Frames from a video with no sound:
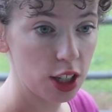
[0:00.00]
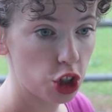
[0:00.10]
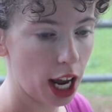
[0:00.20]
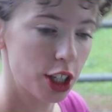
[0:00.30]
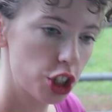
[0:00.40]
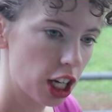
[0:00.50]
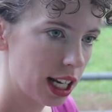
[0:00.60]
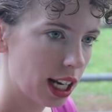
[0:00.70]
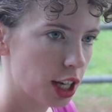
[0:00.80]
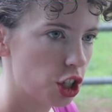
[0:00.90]

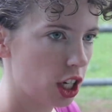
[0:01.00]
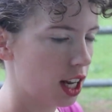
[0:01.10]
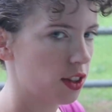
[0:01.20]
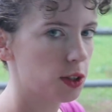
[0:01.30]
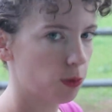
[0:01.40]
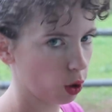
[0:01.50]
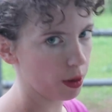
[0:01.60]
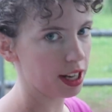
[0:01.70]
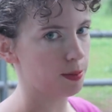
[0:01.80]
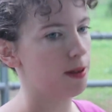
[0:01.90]
injection. I should have done this 4
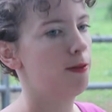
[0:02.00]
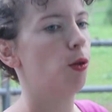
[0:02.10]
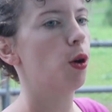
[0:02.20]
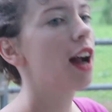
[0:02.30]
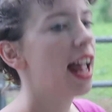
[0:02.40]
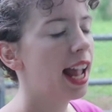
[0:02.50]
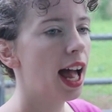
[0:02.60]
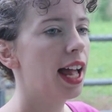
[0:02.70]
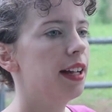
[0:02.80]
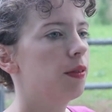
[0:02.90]
weeks before
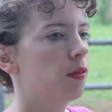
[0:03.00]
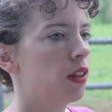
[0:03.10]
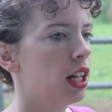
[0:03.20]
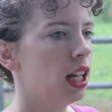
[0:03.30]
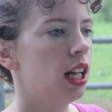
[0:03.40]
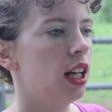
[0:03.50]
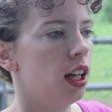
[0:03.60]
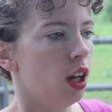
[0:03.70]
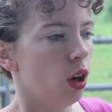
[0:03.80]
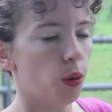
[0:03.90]
AI.
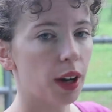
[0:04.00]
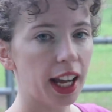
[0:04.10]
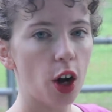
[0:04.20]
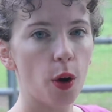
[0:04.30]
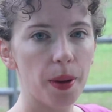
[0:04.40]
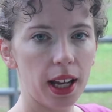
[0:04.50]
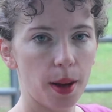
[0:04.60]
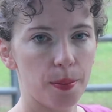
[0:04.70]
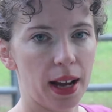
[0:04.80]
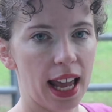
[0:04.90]
When I go and pick
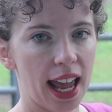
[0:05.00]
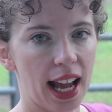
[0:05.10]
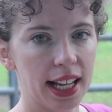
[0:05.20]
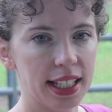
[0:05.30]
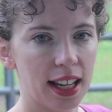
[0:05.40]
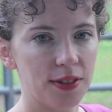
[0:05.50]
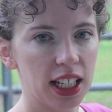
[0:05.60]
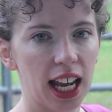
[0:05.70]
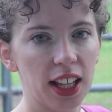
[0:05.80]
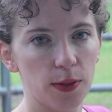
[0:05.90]
up my AI stuff
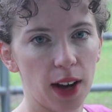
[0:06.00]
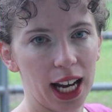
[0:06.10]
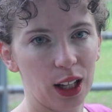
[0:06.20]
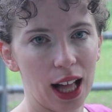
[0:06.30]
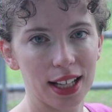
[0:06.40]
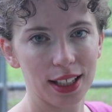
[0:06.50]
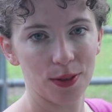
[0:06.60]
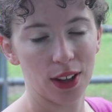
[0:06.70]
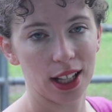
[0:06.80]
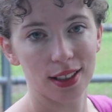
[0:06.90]
today at the vet, I'll ask
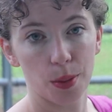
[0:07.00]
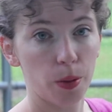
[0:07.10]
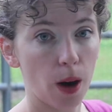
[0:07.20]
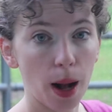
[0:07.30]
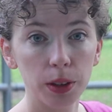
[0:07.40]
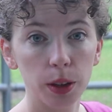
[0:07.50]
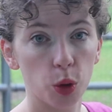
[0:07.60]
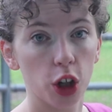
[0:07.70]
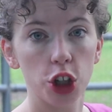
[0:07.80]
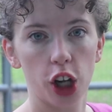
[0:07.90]
if that's a problem
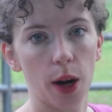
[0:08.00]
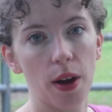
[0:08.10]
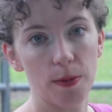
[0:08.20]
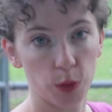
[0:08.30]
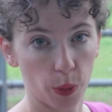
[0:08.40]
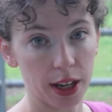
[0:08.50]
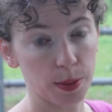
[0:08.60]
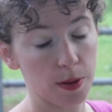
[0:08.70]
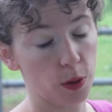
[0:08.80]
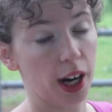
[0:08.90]
or should I wait 4 weeks
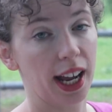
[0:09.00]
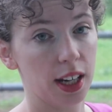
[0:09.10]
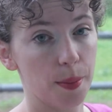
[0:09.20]
before I end